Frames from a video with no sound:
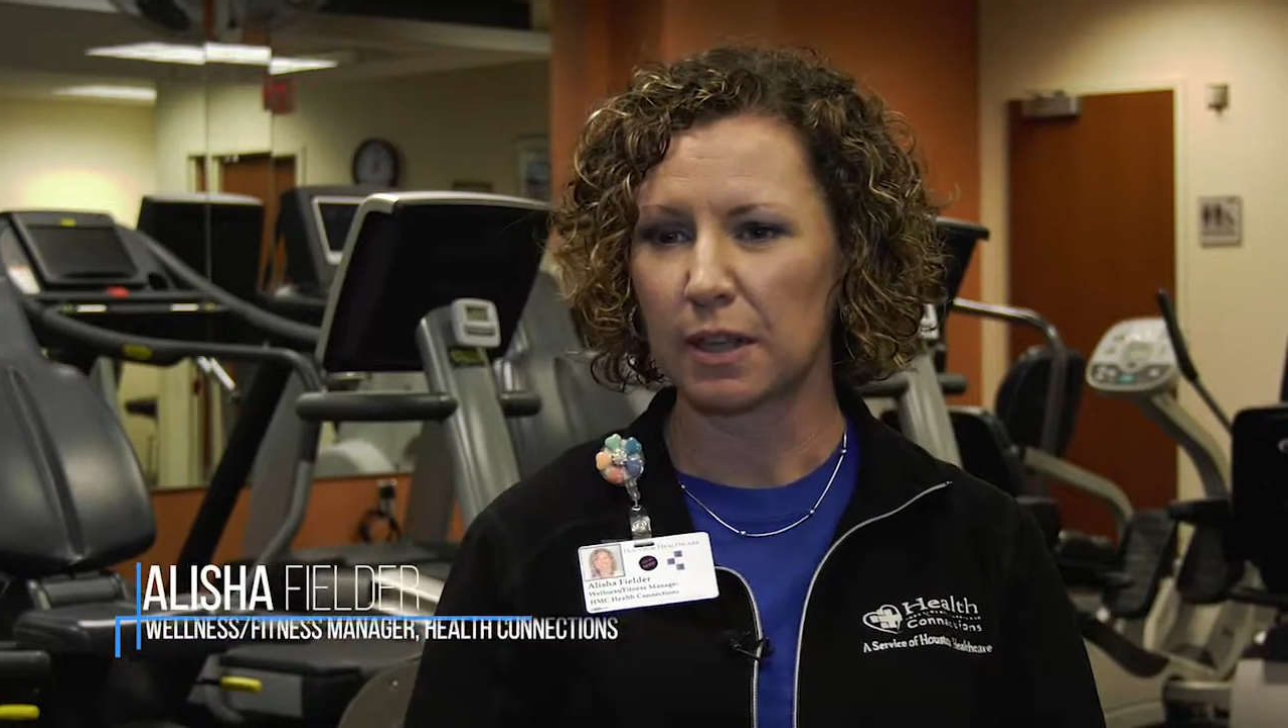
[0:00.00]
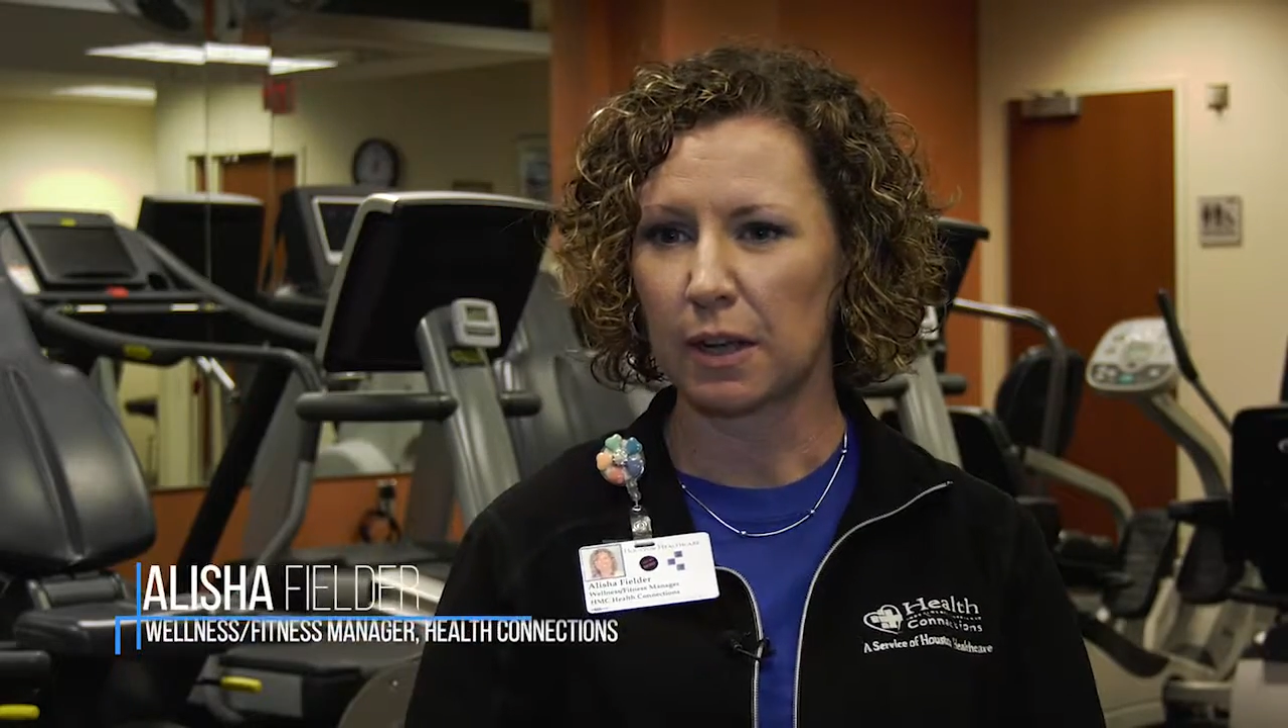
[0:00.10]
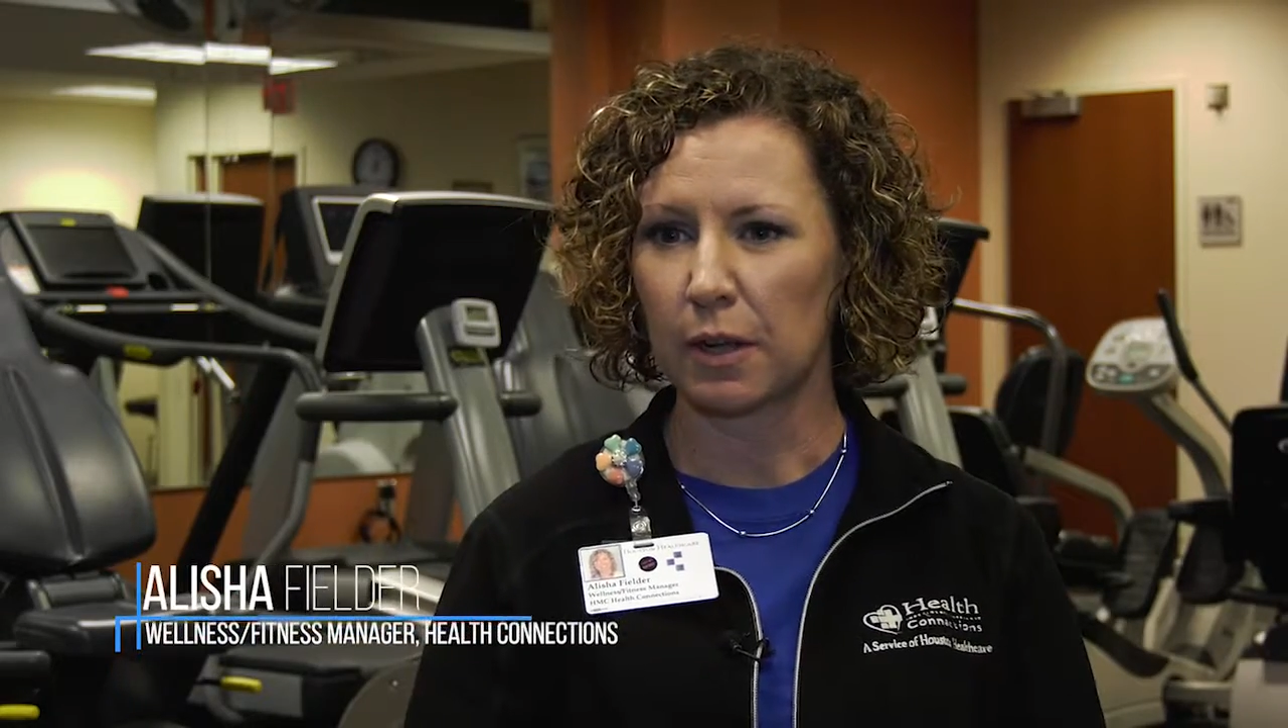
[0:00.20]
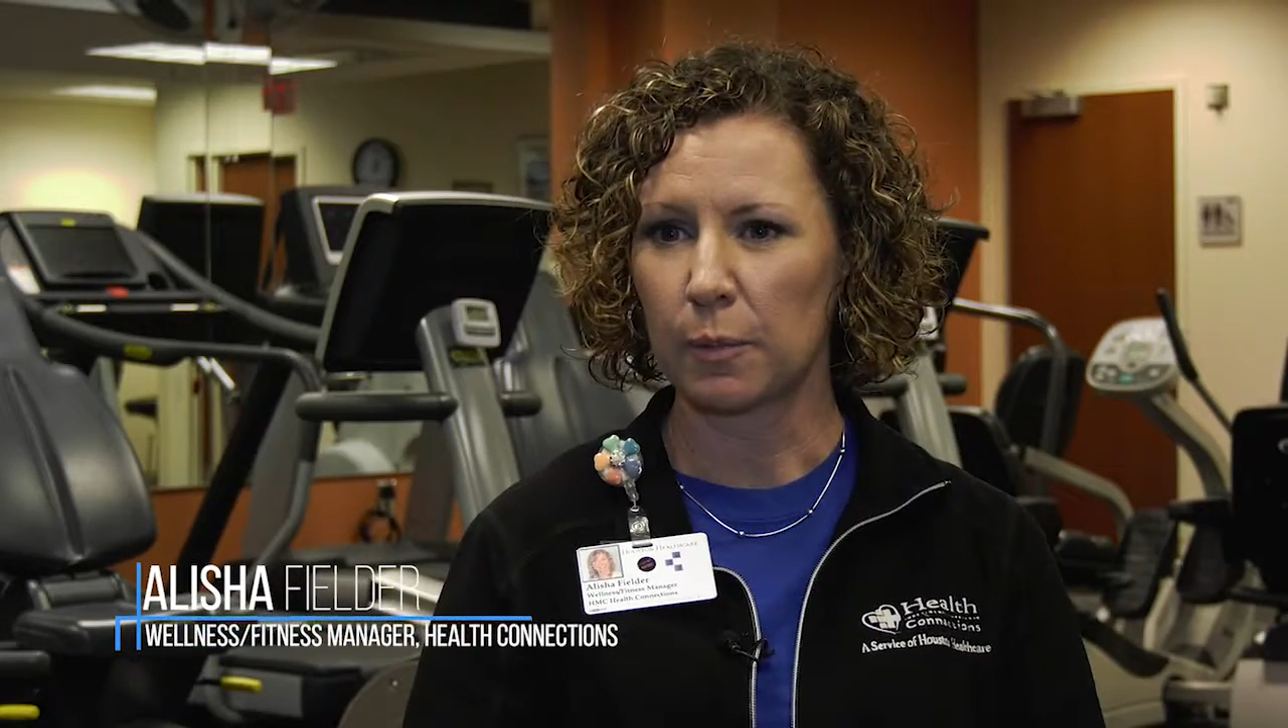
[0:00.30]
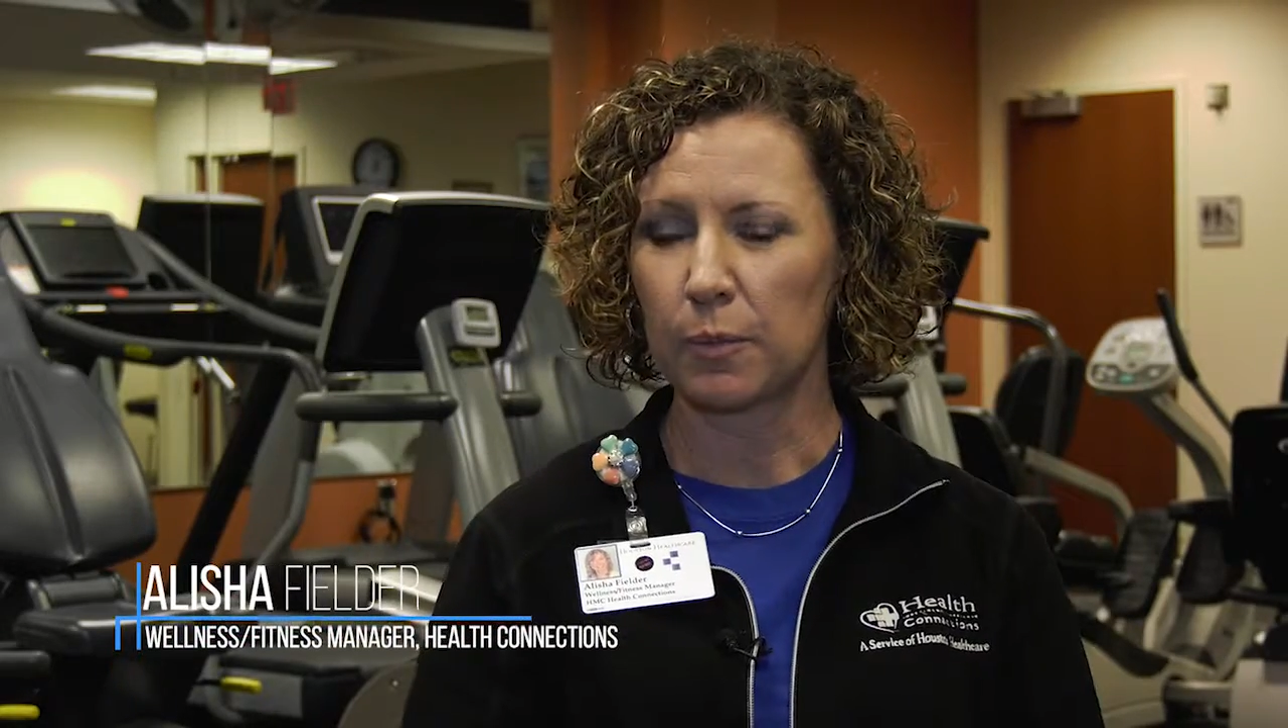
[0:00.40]

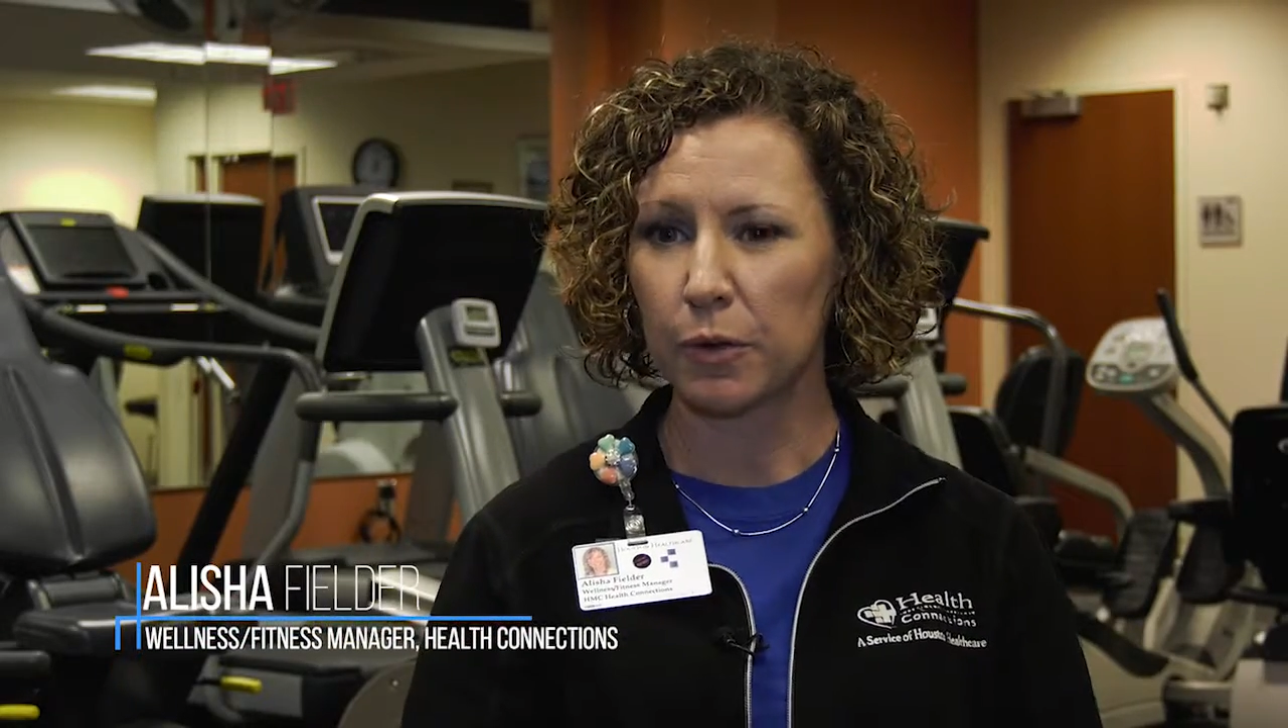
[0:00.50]
a